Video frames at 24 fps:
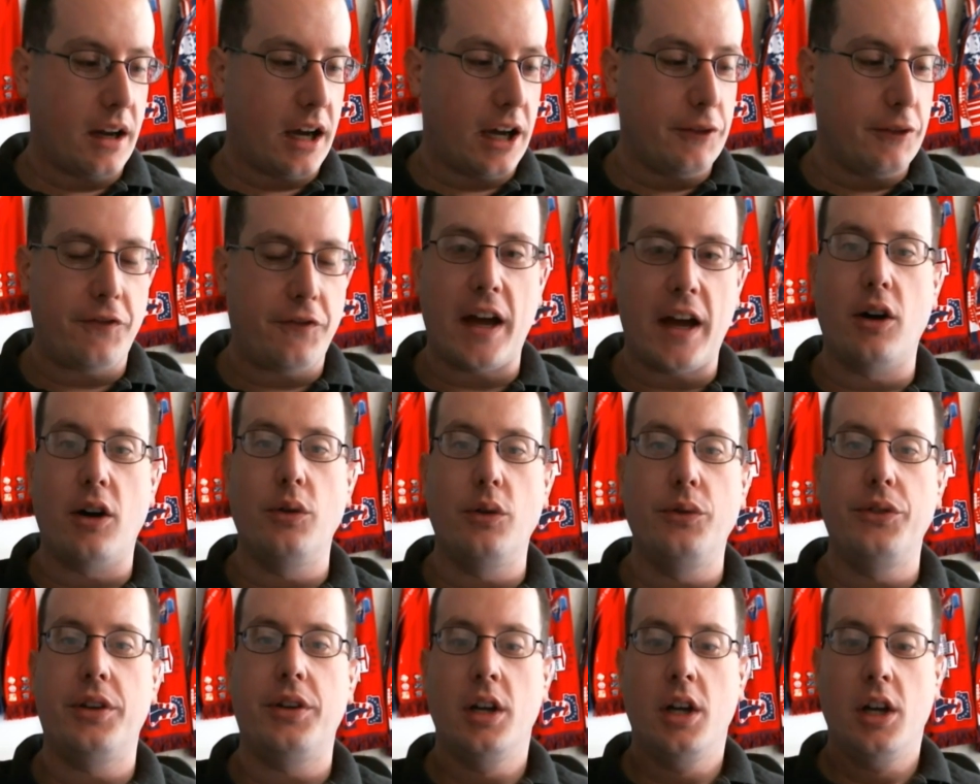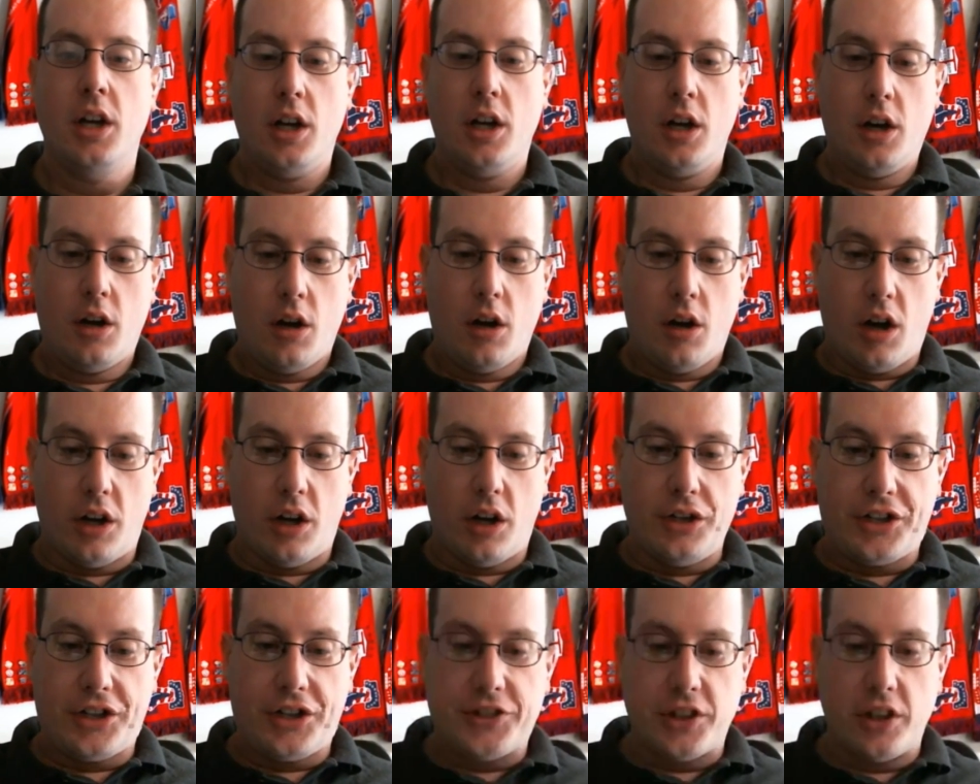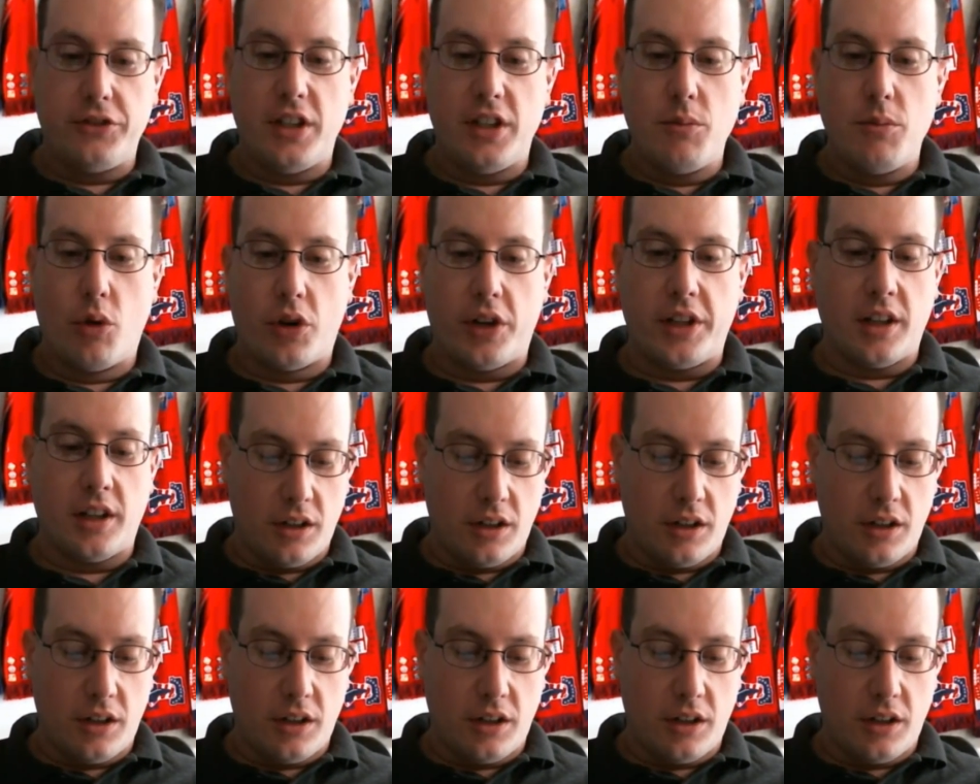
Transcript: I found on Sunday morning